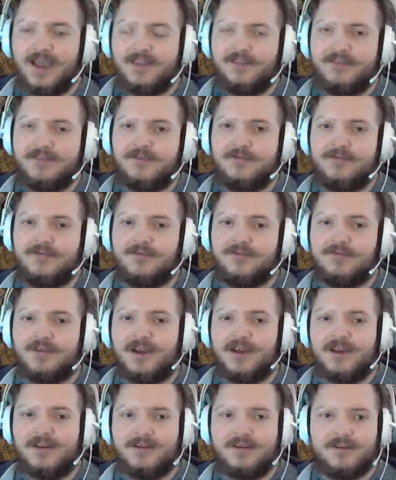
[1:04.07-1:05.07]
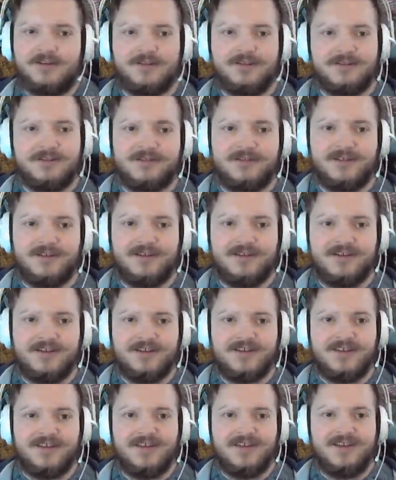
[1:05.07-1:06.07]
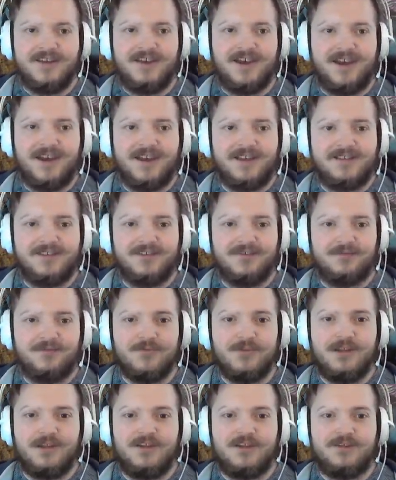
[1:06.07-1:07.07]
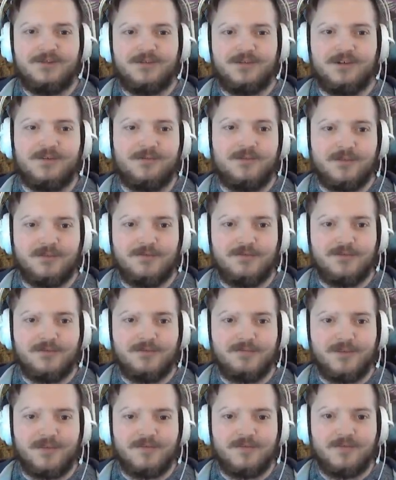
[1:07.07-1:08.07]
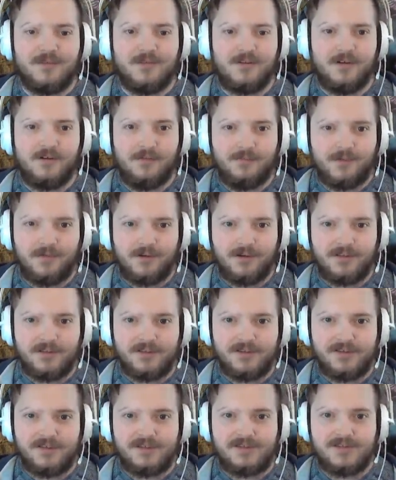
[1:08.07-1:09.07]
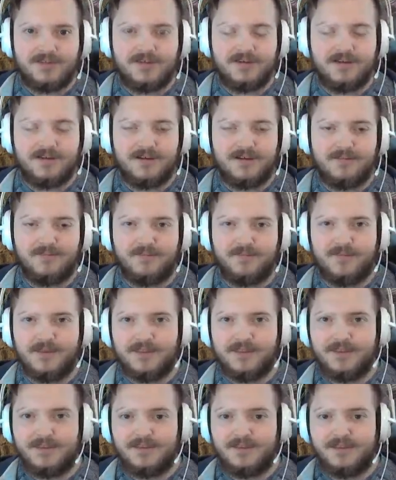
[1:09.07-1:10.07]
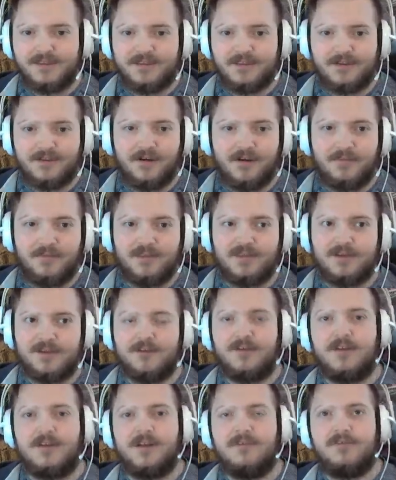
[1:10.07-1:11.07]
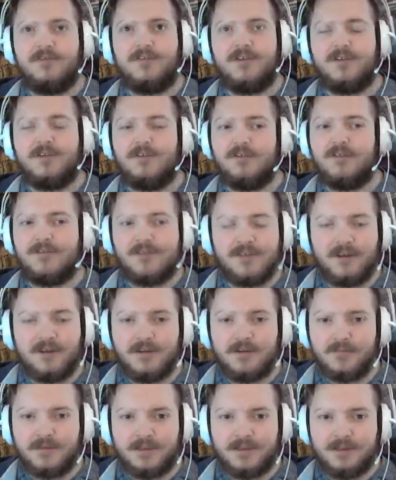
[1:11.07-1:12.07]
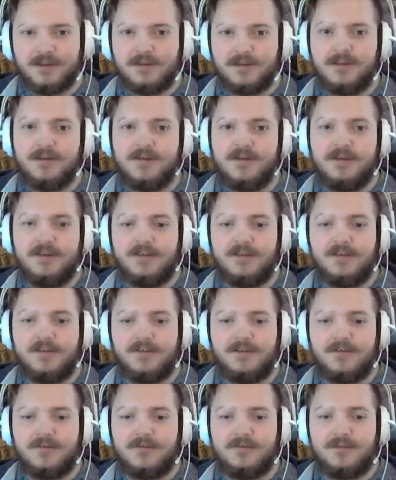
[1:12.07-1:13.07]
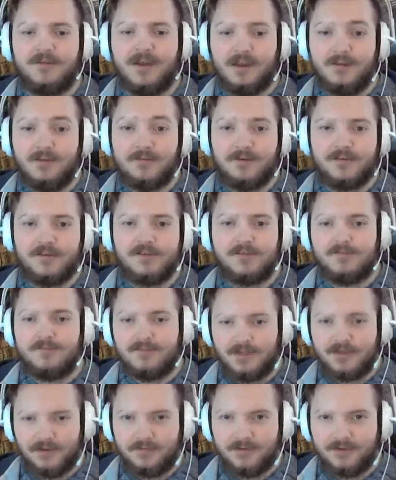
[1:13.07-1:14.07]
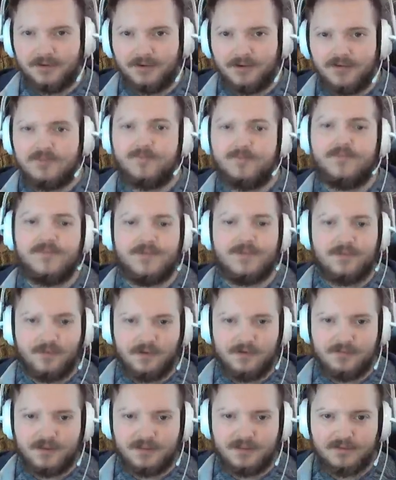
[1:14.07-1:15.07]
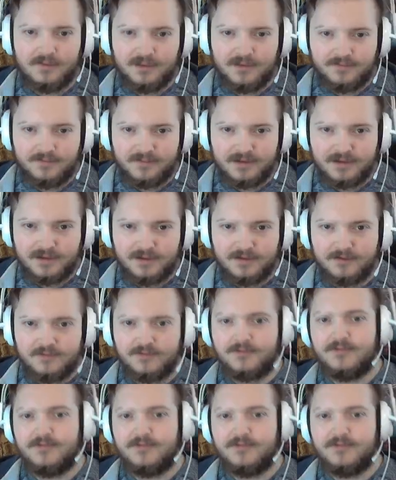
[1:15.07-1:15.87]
to kind of I had to redo it, which was a bit of a long process, and then get the commentary and everything all set up again. So, anyways, here we are. Sorry about the late video.